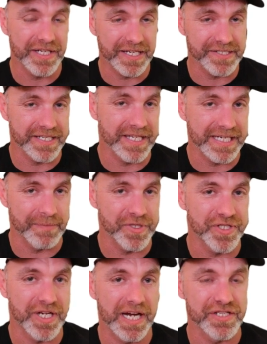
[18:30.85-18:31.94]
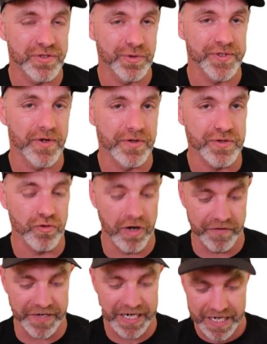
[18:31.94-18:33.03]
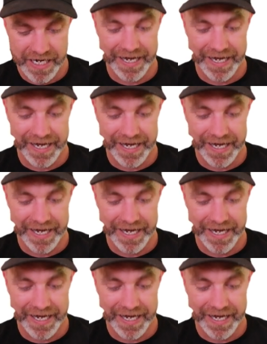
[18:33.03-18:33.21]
You can see the numbers change and also the driver.